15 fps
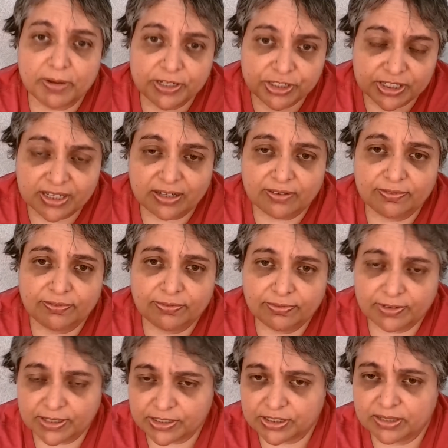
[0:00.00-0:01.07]
myself
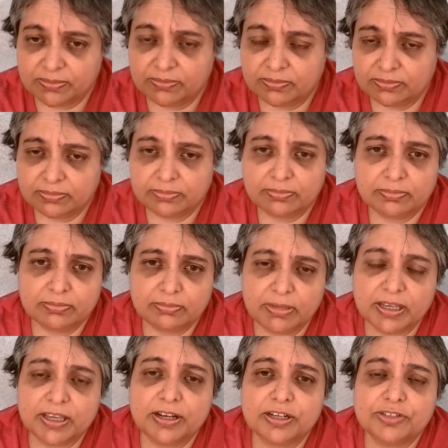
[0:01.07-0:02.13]
as I'm
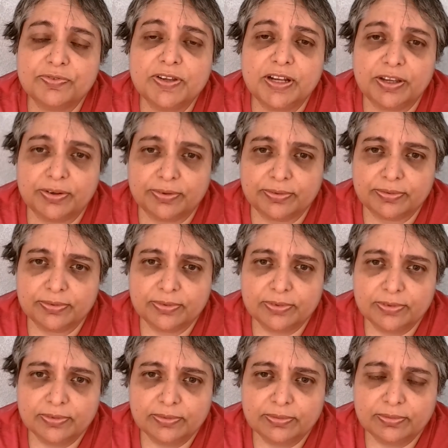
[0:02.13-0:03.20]
making this video.
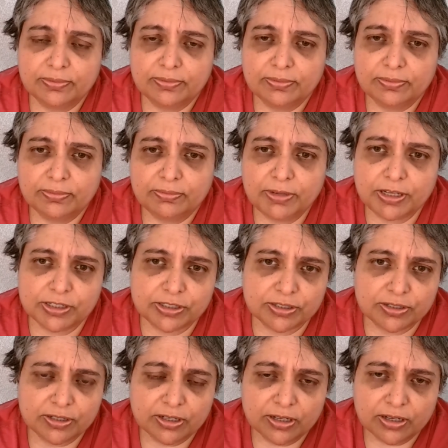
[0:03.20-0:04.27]
Because
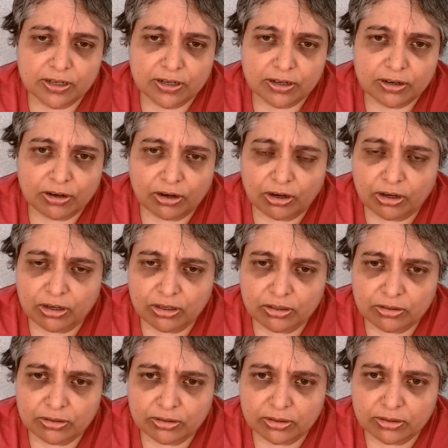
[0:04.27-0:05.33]

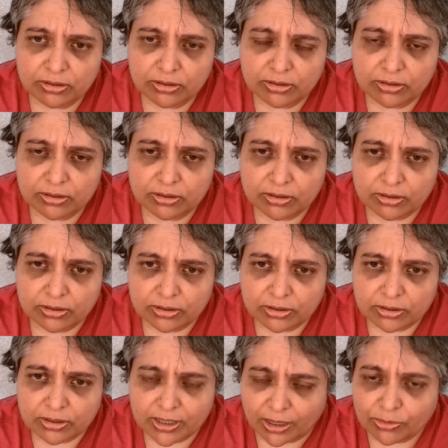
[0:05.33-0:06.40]
all
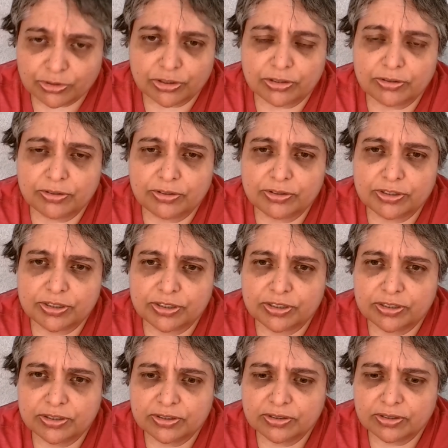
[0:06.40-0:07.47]

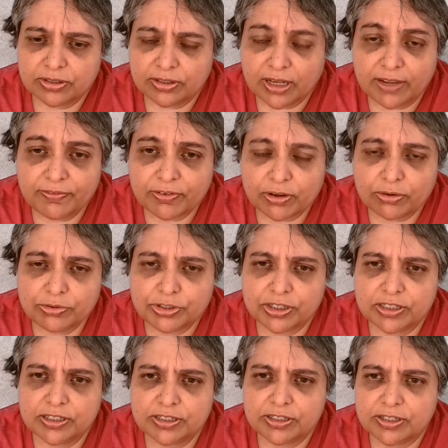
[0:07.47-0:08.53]
counselors, life
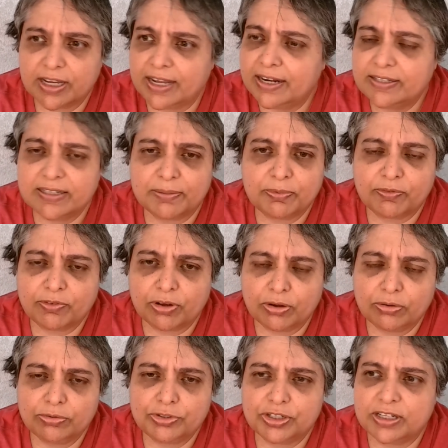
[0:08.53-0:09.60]
coaches, any type of
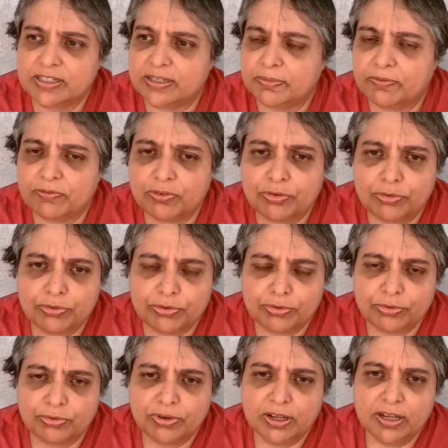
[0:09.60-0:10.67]
coach, any type of
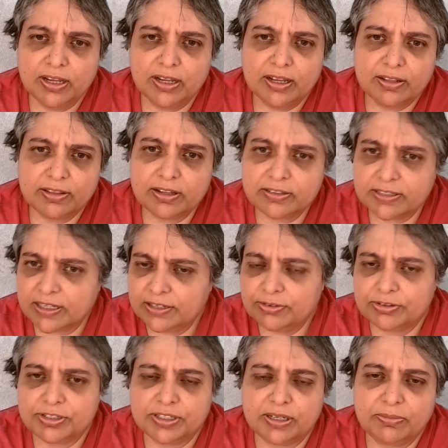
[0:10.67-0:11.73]
guru, they'll tell
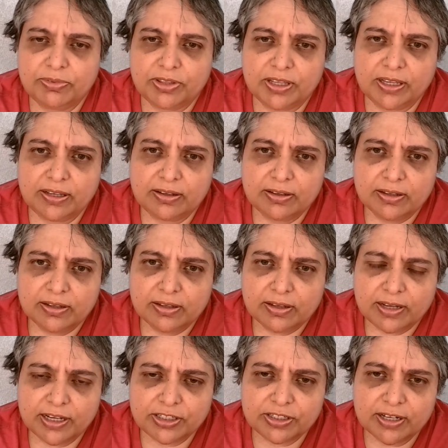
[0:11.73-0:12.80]
you the same thing.
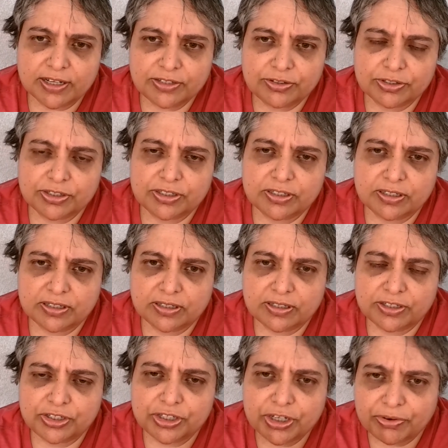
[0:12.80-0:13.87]
It's not just a
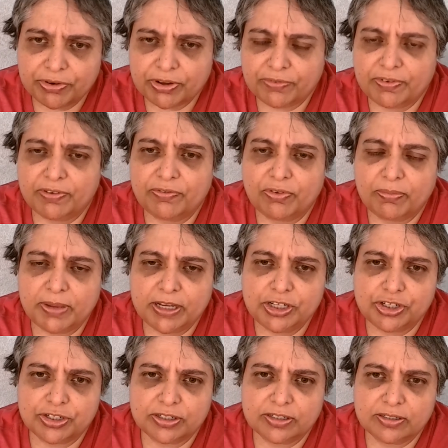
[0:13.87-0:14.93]
sharing of
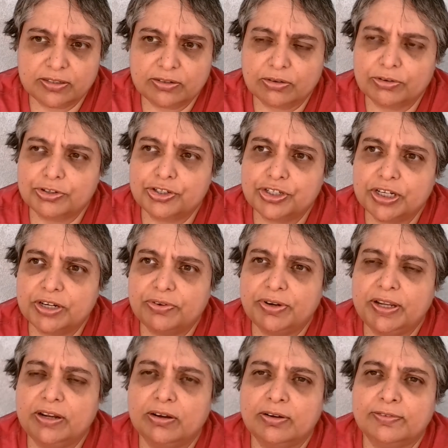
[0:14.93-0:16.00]
information or
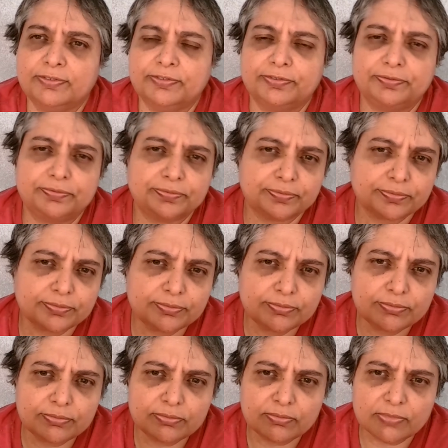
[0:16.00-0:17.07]
sharing of
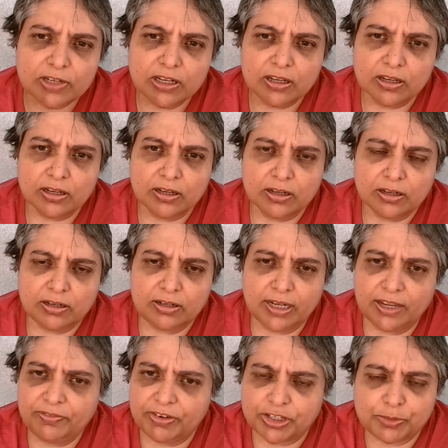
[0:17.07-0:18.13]

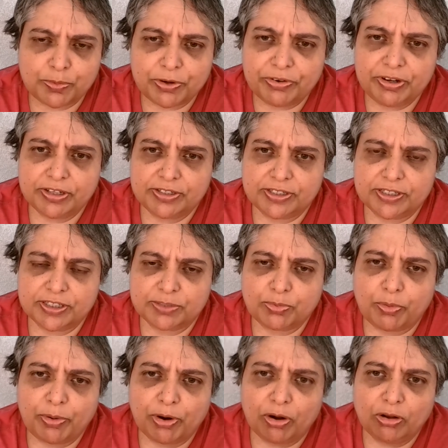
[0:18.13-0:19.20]
life experiences.
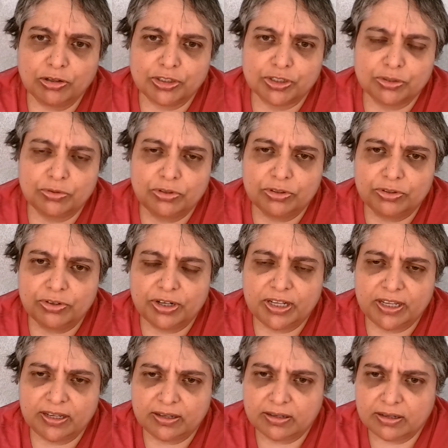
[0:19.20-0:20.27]
We're also
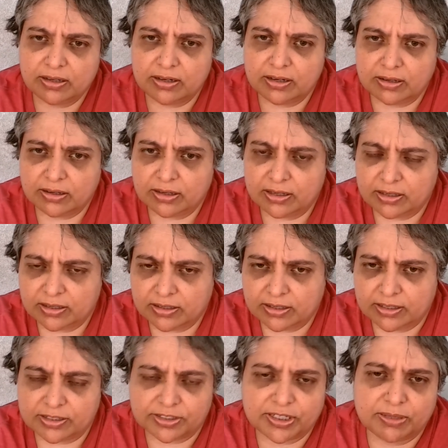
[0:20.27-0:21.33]
learning
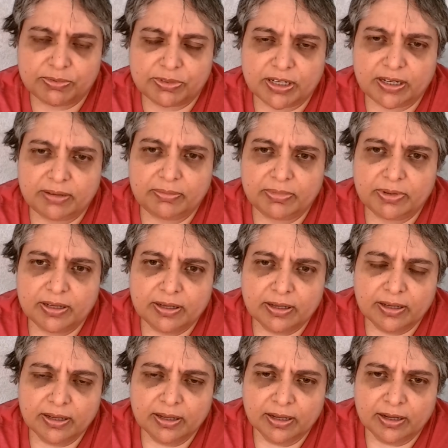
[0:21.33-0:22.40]
at the same time.
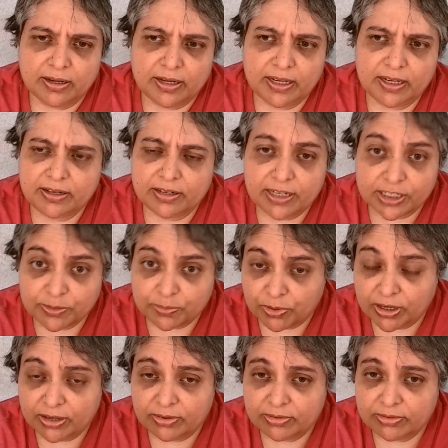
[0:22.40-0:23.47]
Like Les
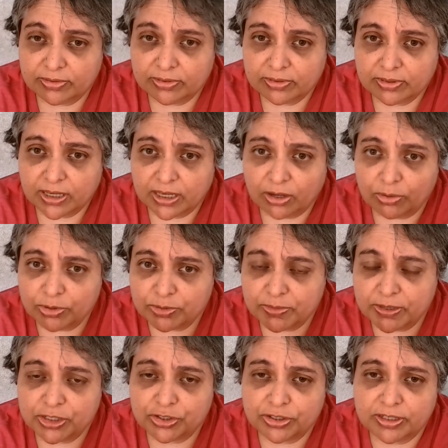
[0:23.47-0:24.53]
Brown, I always
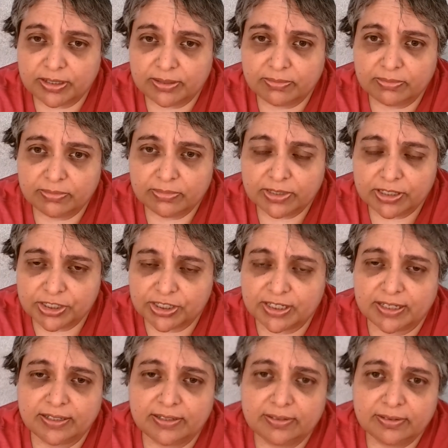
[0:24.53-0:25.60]
mention him. He
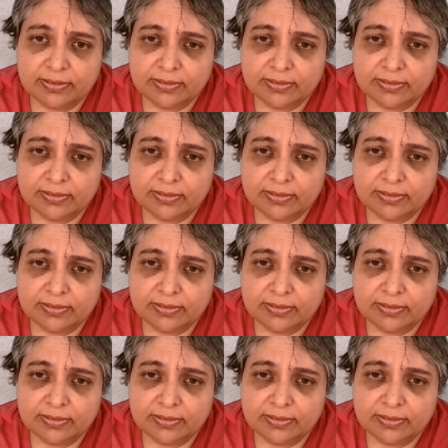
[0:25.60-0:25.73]
said,